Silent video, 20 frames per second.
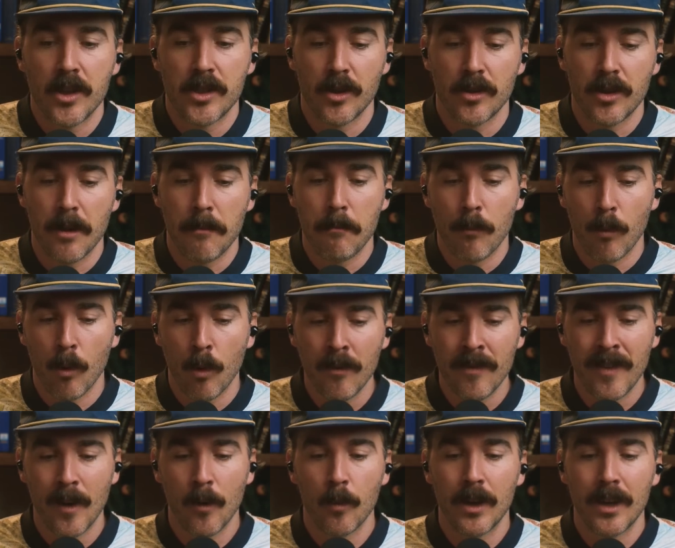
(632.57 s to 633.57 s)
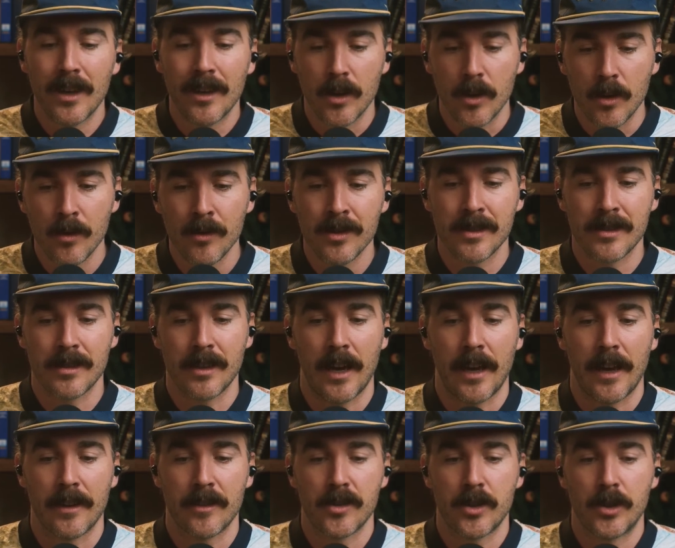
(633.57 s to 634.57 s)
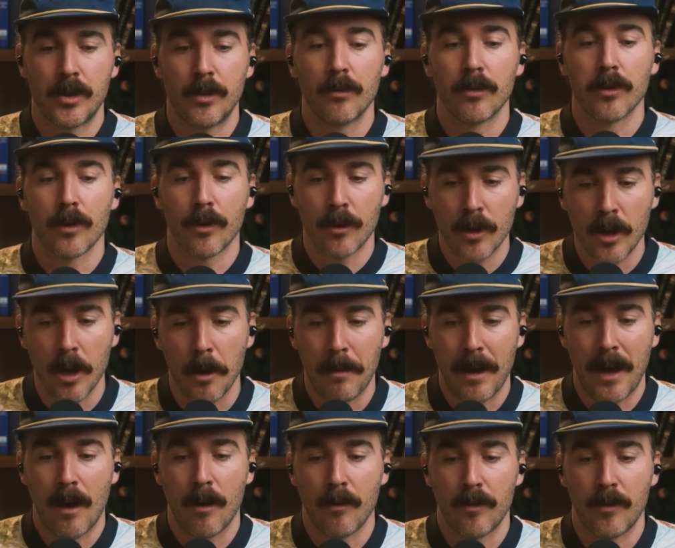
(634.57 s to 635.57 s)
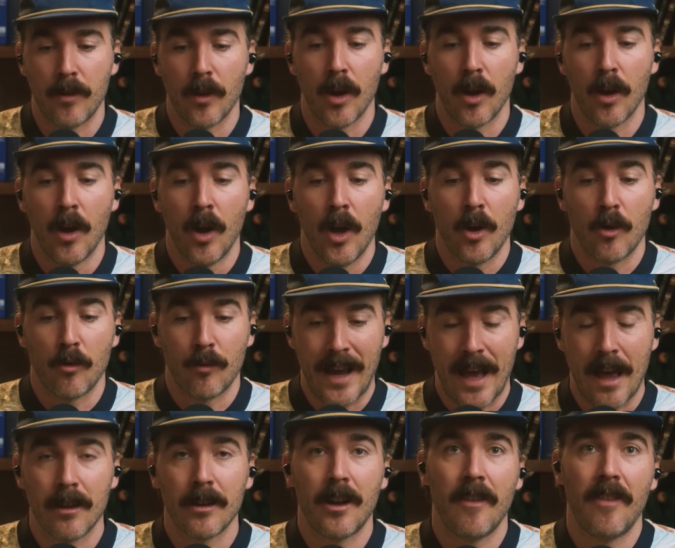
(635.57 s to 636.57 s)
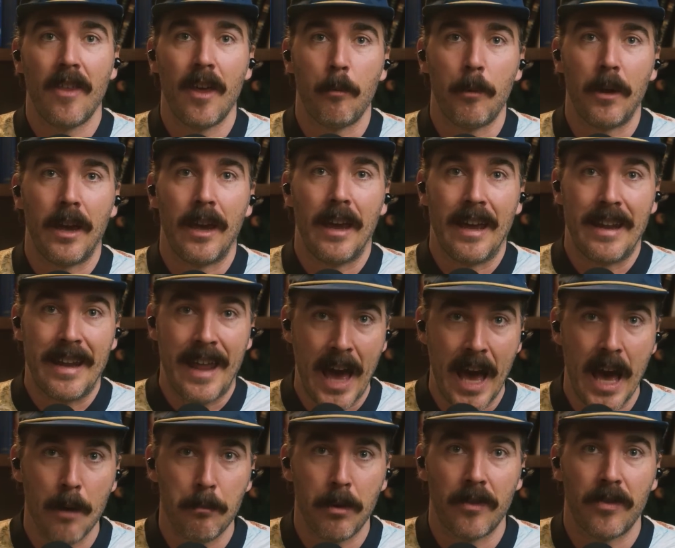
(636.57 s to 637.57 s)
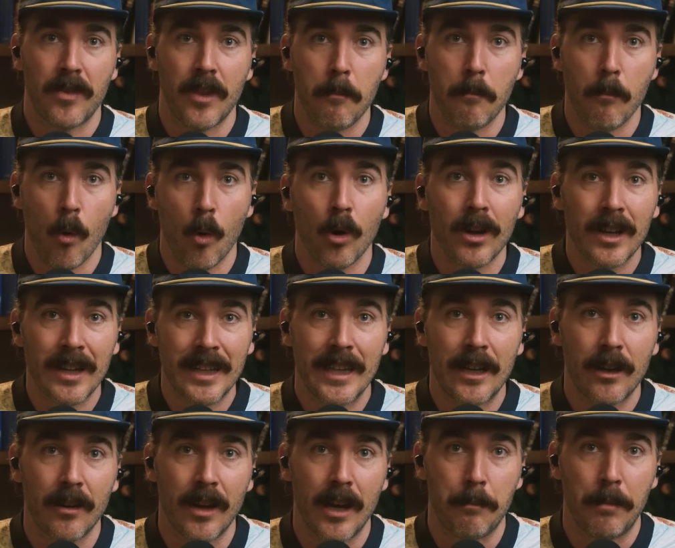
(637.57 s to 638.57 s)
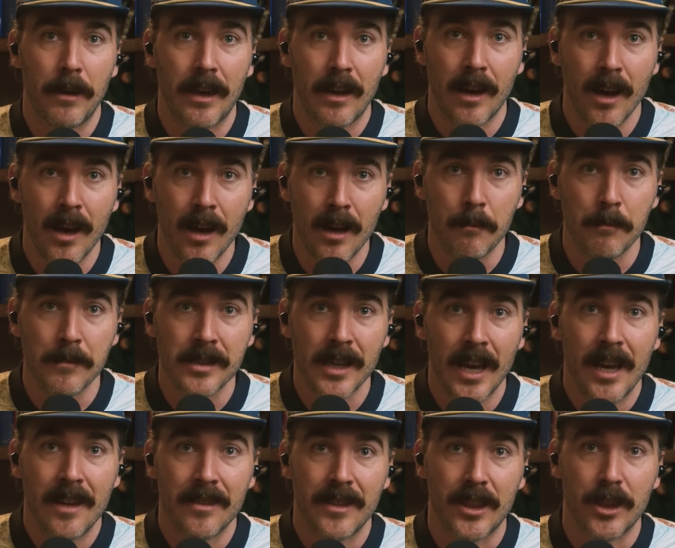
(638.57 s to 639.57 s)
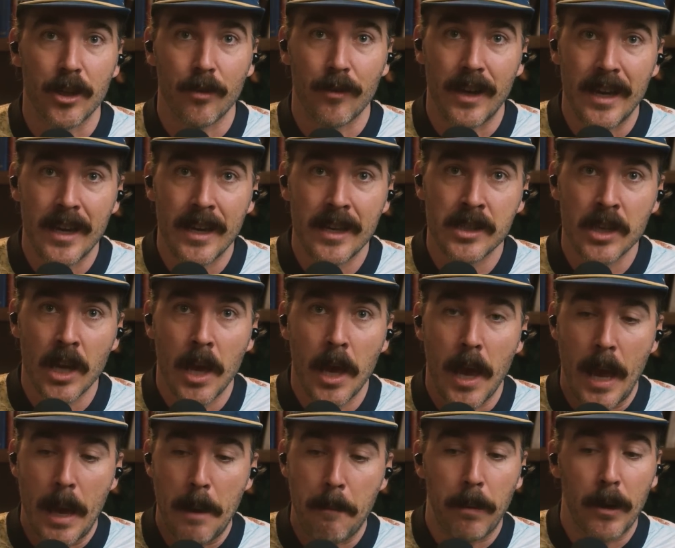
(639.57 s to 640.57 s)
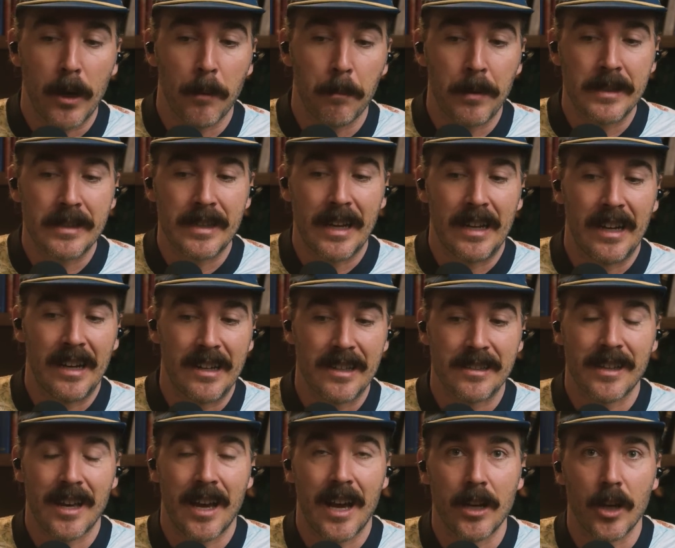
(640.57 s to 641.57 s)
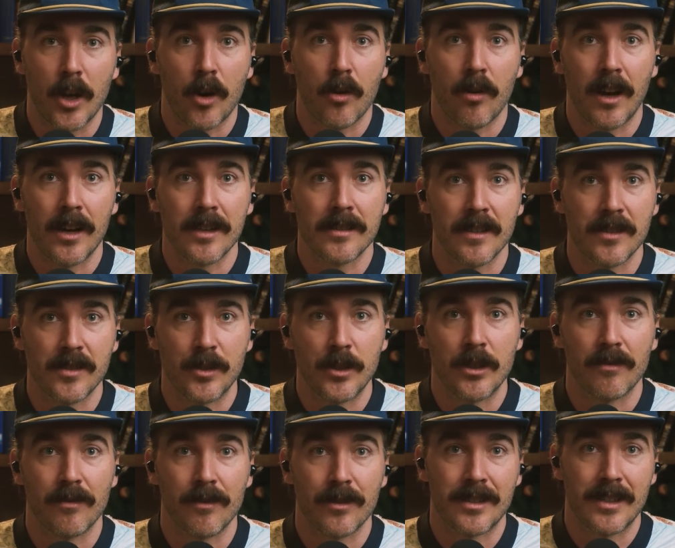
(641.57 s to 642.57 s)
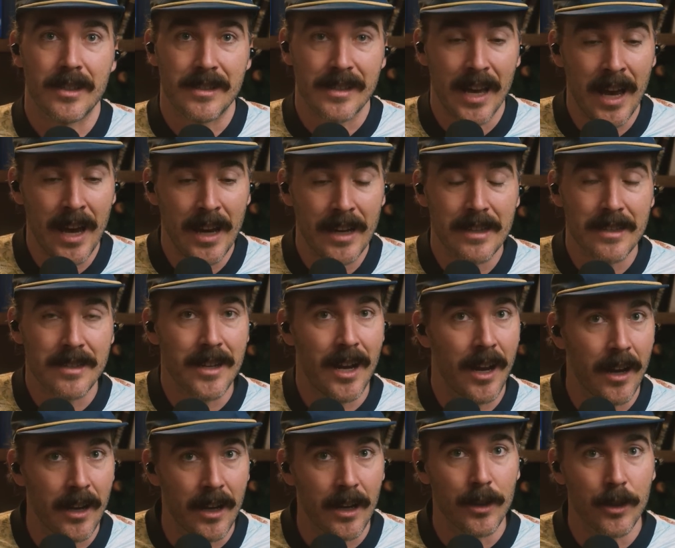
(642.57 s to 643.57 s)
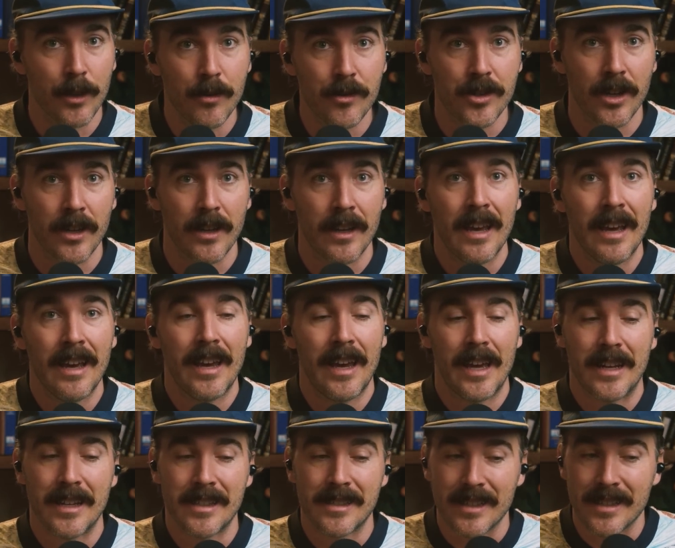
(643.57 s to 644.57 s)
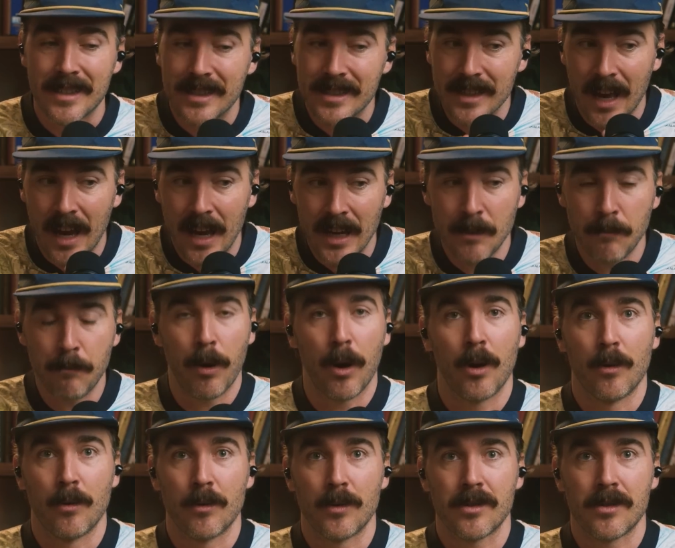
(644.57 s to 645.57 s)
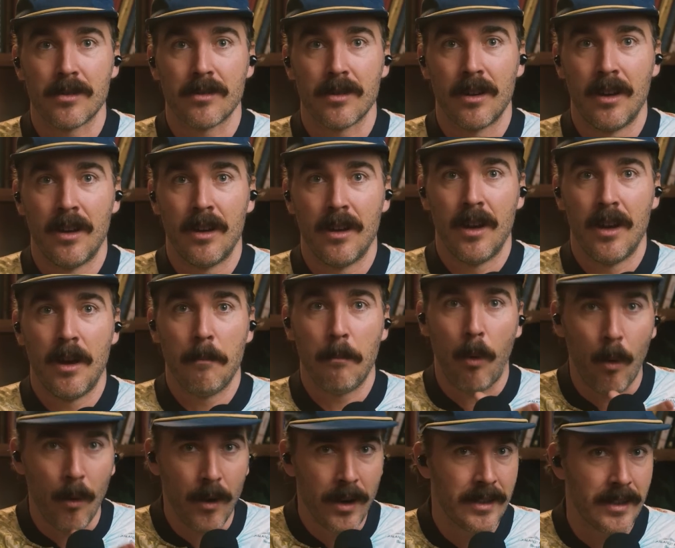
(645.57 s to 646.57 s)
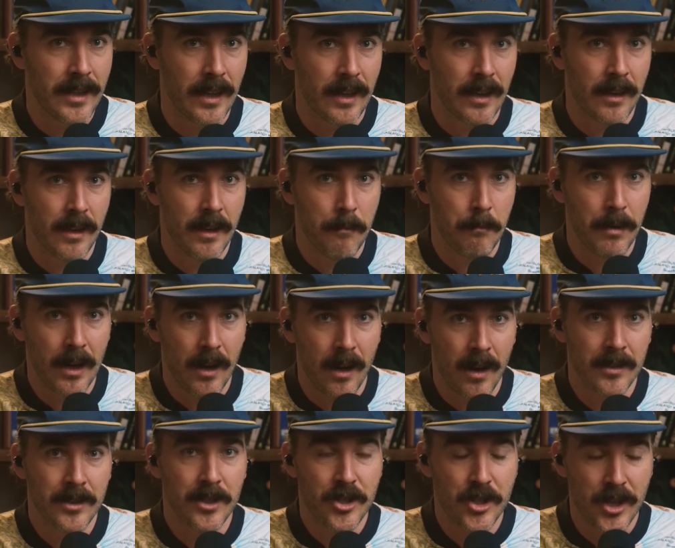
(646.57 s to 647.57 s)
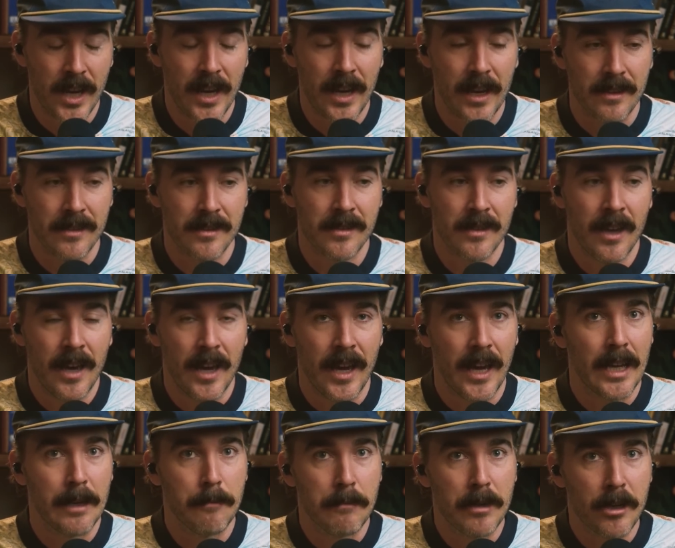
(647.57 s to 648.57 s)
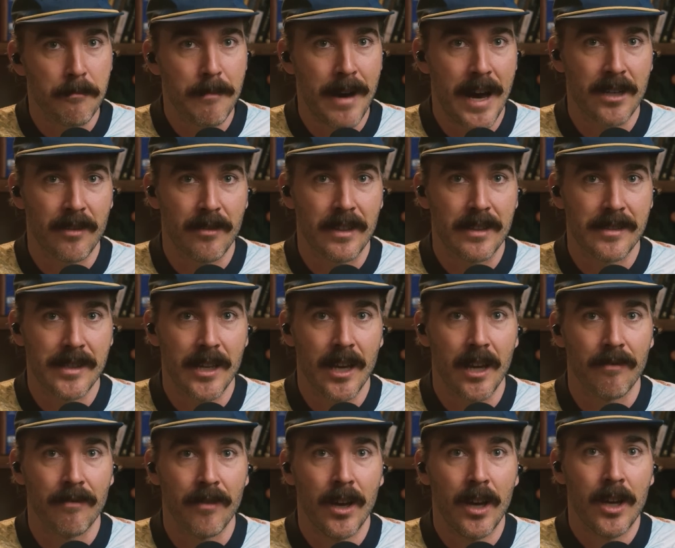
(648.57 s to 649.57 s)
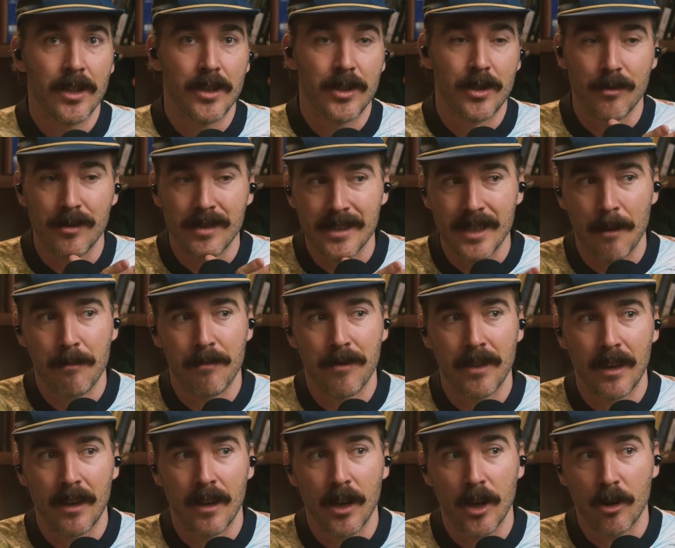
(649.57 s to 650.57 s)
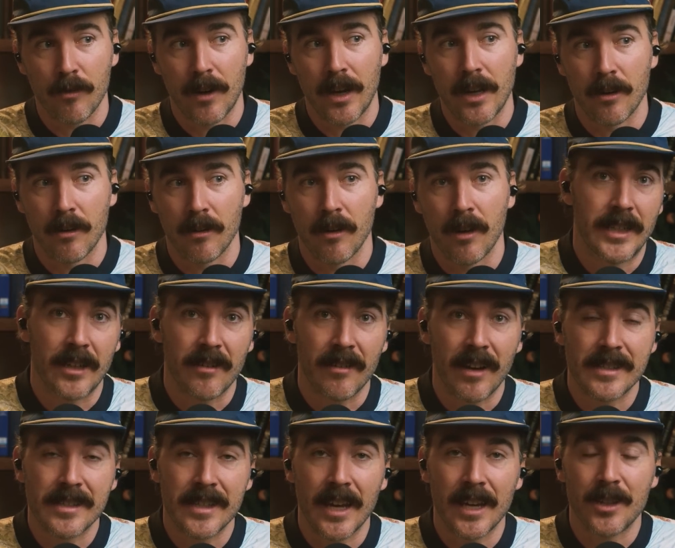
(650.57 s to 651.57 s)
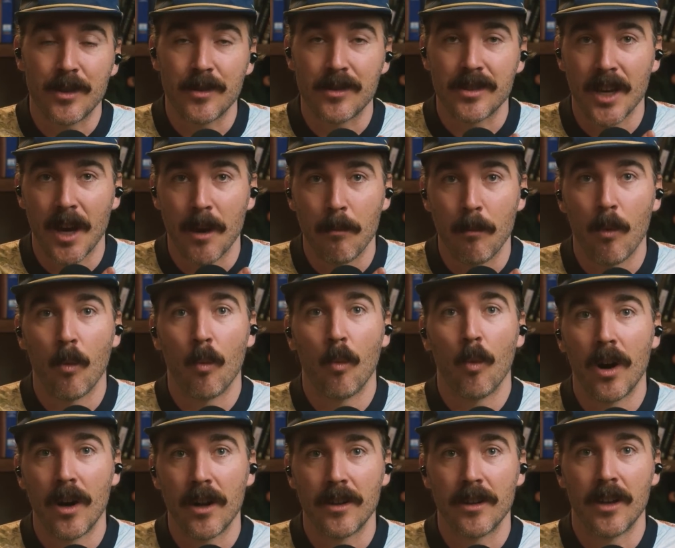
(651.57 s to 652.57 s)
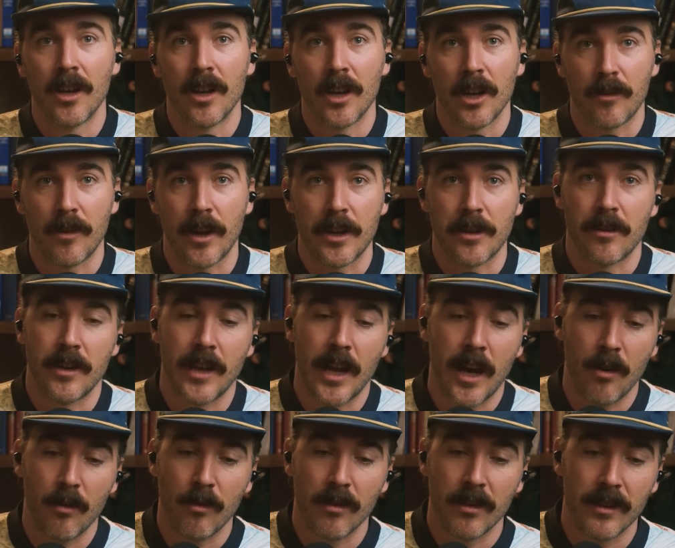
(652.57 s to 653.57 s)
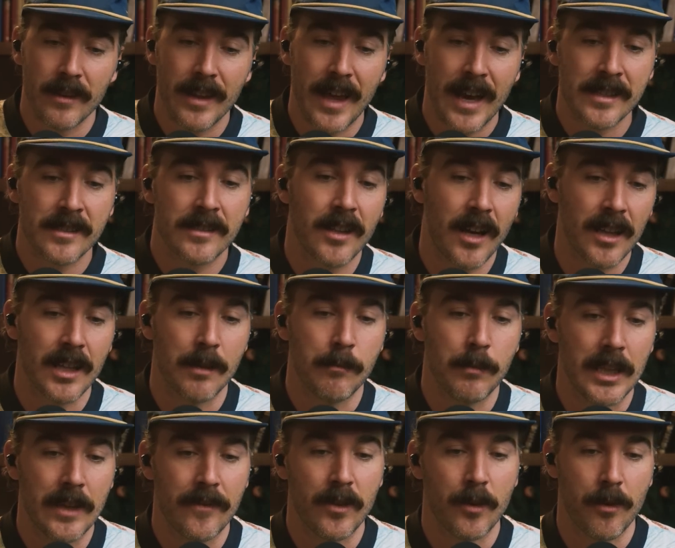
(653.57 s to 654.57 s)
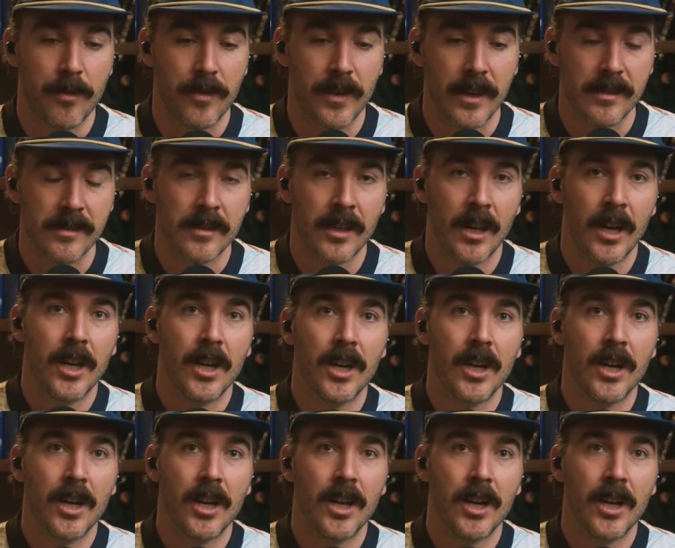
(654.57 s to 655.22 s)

So the more that we use science to learn about the reality that we inhabit, the more clear it becomes that there is a purpose and a design across this universe. Design is not an illusion. It is a signpost pointing beyond chance and mere matter itself to something greater. Dare I say, to someone greater. Now, last thought, let me leave you with this.